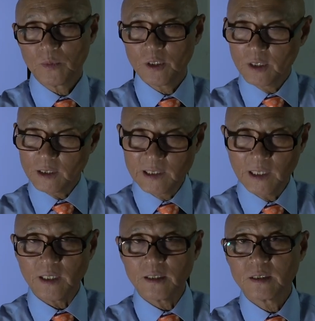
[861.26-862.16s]
the
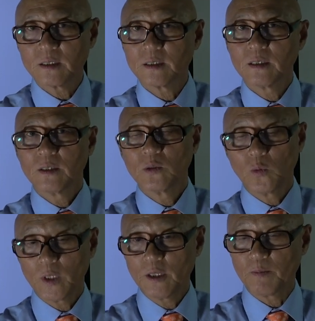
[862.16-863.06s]
disease
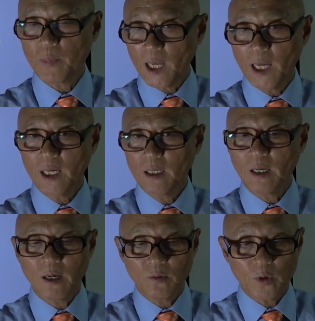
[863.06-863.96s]
with pain,
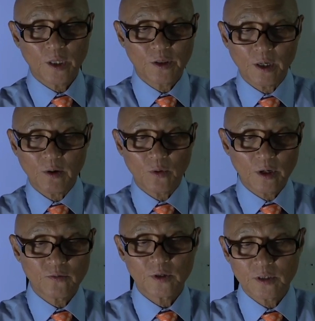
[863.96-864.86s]
with
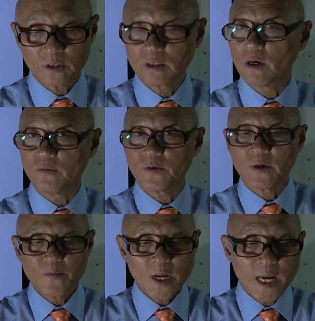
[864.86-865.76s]
whatever discomfort,
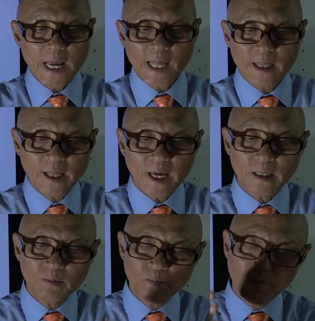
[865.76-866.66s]

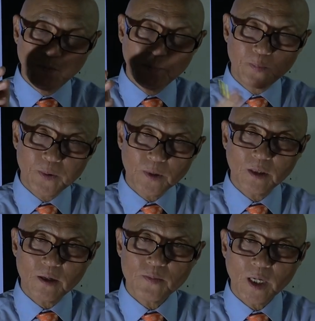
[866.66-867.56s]
then put
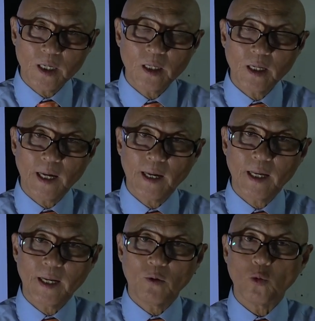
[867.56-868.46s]
them in
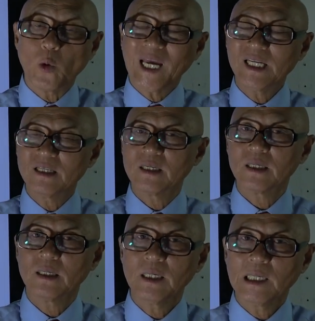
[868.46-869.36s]
and wait
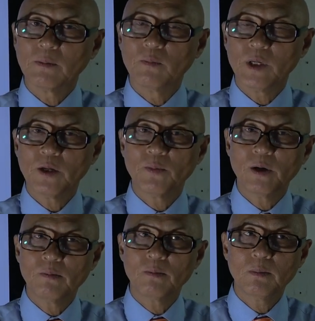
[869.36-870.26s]

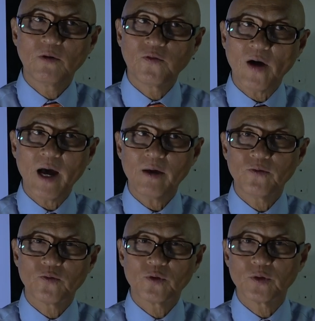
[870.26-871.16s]
minimum
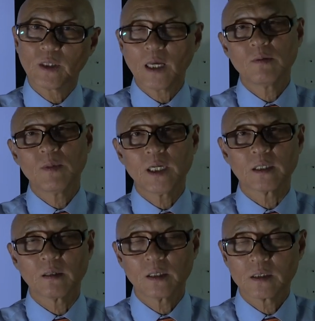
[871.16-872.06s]
5 to 10
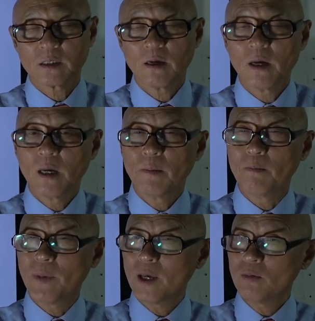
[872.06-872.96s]
minutes.
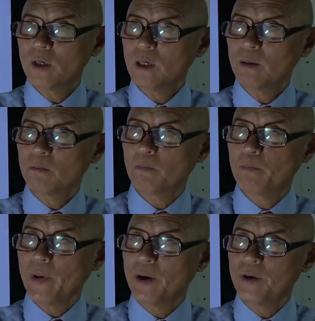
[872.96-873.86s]
Maybe
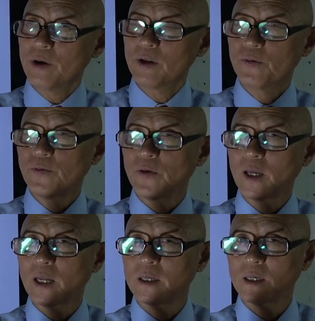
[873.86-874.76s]
better if it
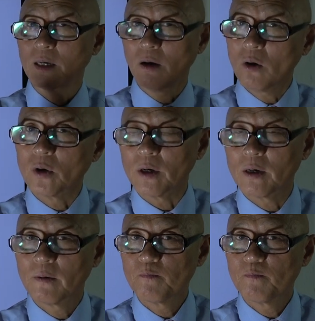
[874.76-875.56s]
can take longer.